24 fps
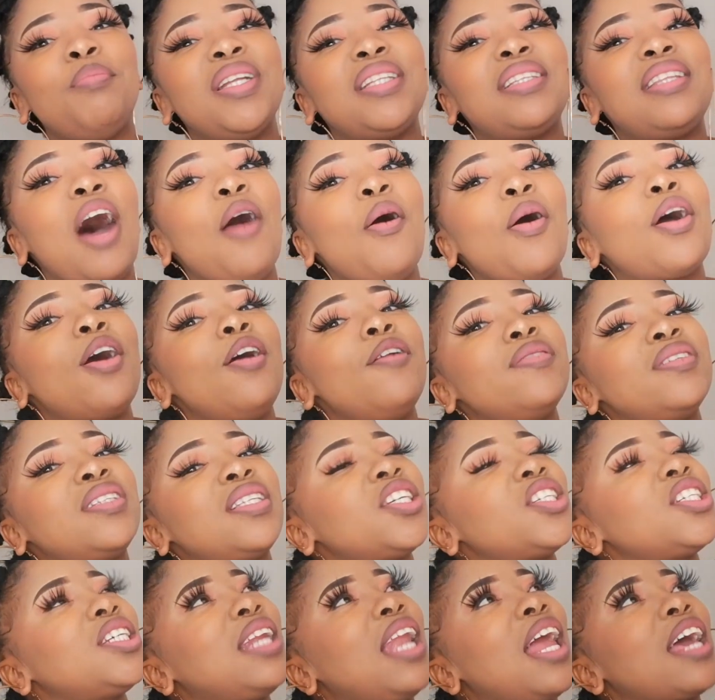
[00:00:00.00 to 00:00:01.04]
but our
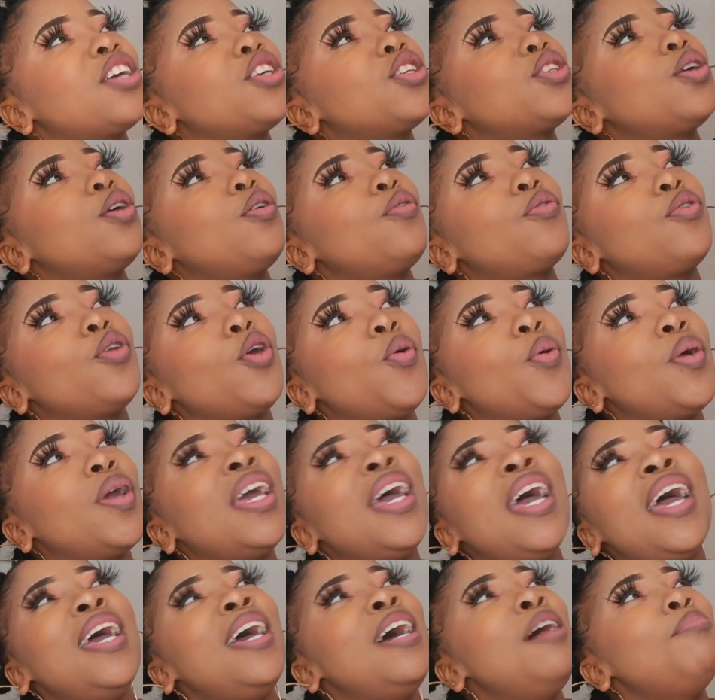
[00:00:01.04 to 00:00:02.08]
conversation is so flowing.
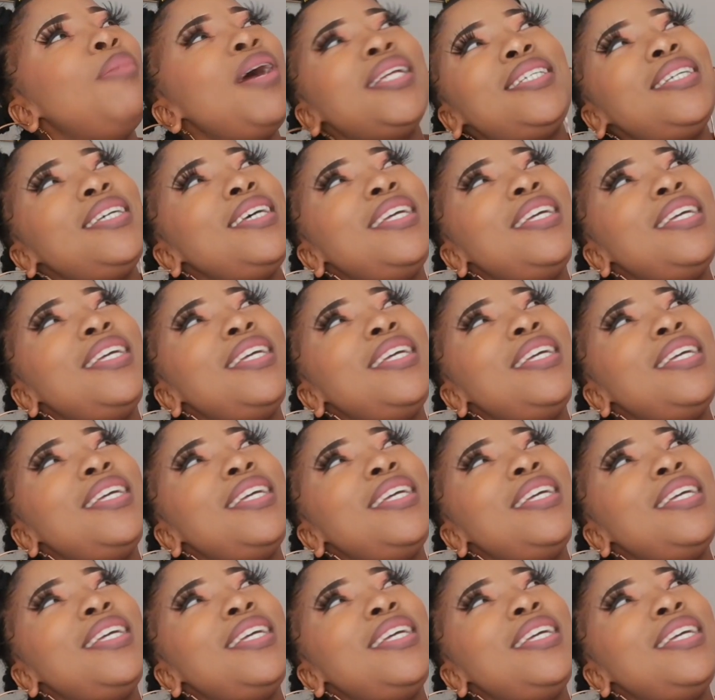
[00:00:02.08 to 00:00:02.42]
That